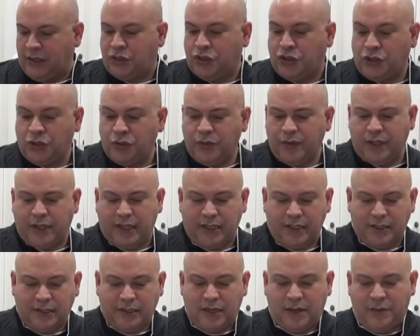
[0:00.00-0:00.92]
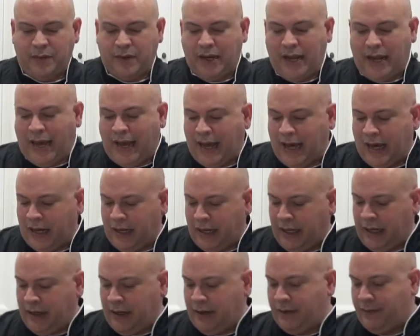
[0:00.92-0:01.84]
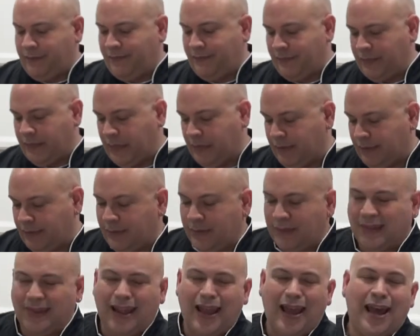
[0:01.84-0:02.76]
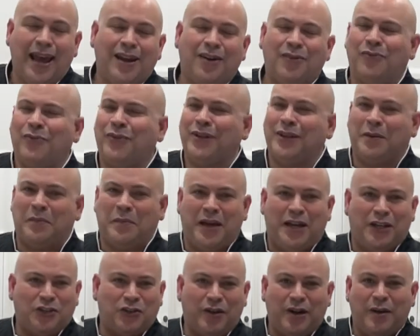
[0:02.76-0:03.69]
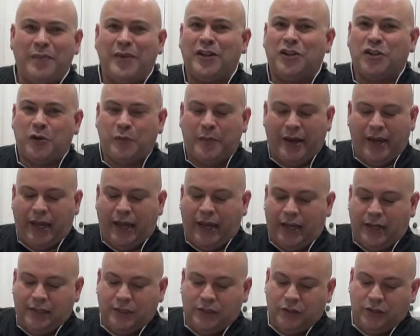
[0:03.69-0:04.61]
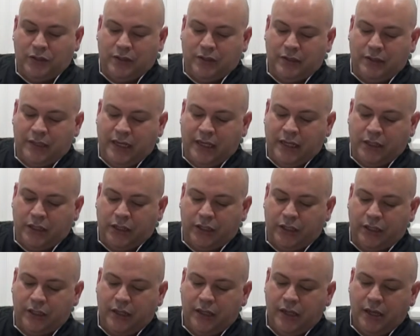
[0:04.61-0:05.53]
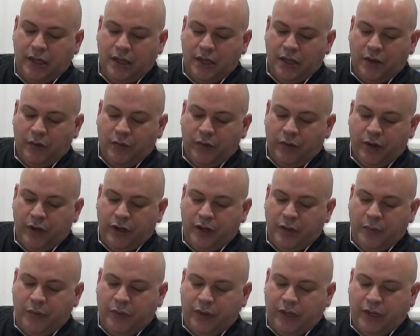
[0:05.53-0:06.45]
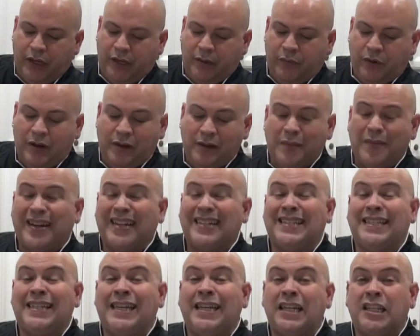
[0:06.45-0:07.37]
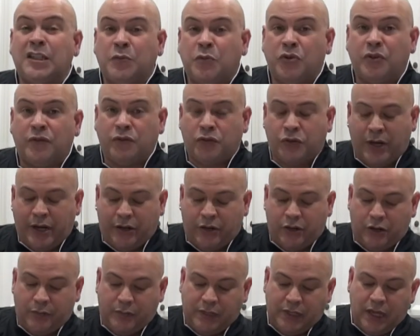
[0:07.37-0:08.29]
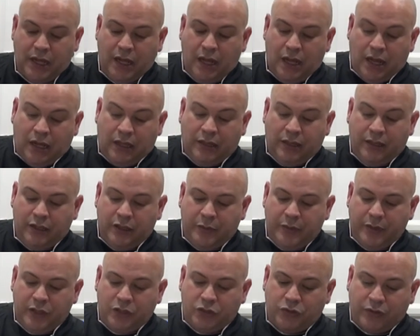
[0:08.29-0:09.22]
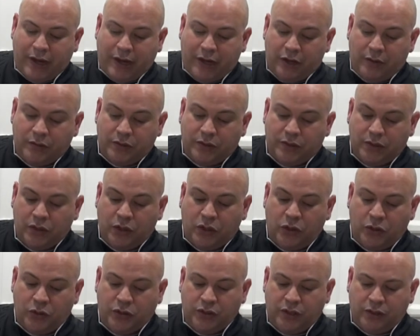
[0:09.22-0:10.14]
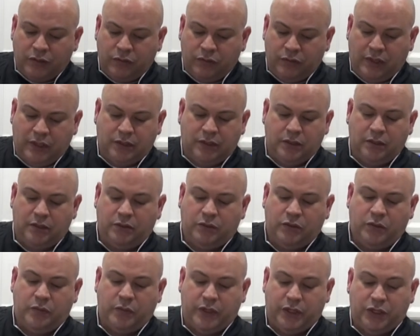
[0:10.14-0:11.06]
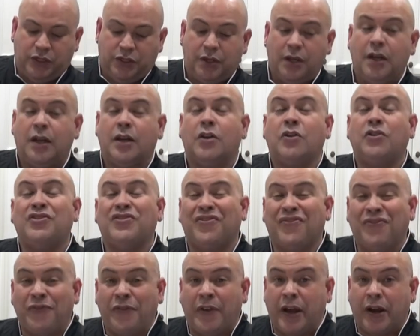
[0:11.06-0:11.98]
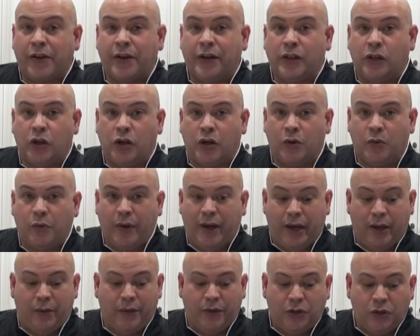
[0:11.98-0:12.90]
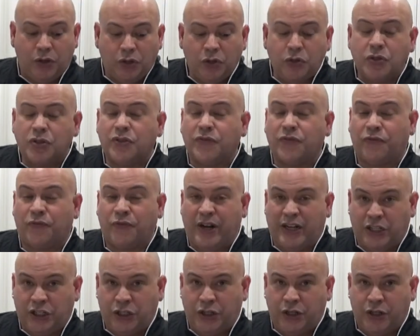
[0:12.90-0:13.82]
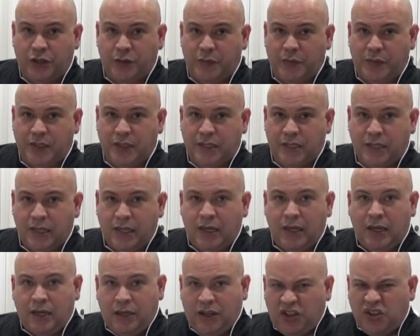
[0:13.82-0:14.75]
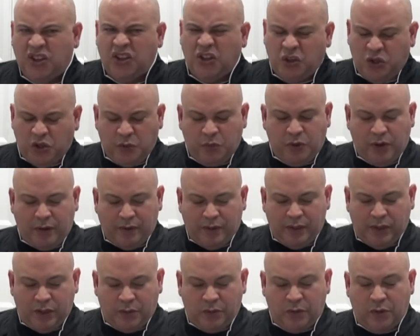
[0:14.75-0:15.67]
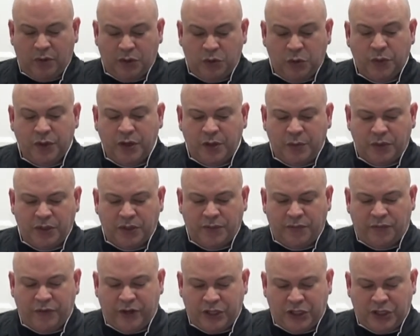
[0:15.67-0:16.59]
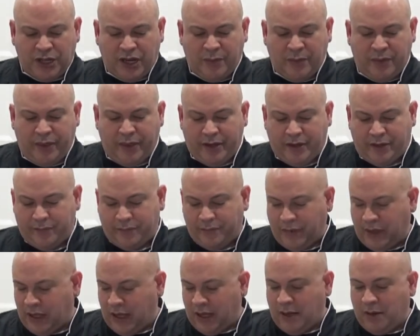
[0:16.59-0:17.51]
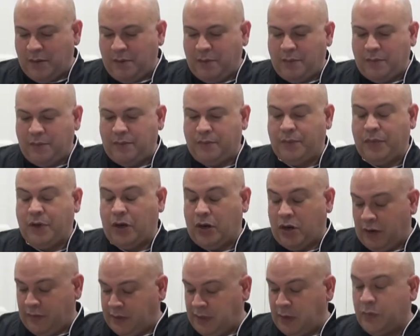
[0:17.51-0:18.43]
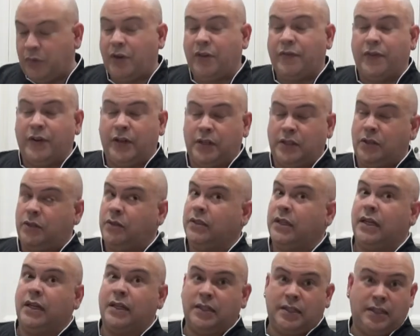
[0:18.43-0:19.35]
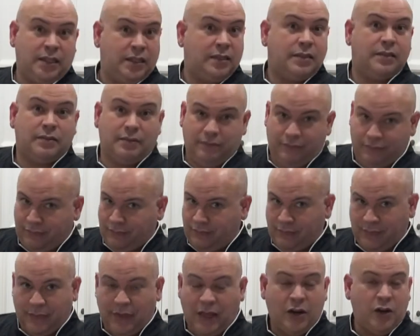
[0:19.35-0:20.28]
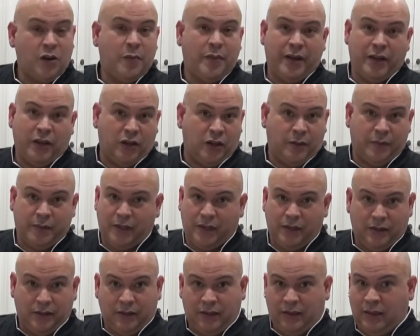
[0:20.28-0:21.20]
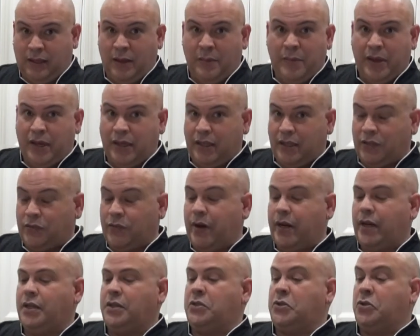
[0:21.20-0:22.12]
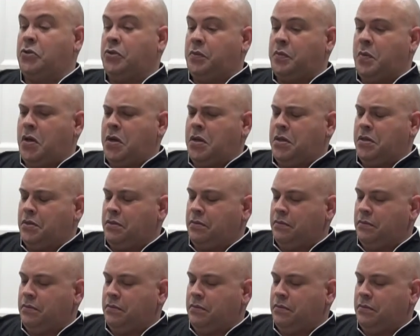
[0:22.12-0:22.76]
To this, I'm gonna add in, I don't really measure. I measure by hand, so take a look. We're gonna put in probably about a teaspoon of dried herbs. A little bit of dried herbs goes, oh, that's a little too much, goes a very long way. When you use the fresh herbs, you can use probably a little more, which we're gonna put some fresh thyme in there. But herbs of Provence, hold on, because this, I don't know about y'all, but they make this writing so small.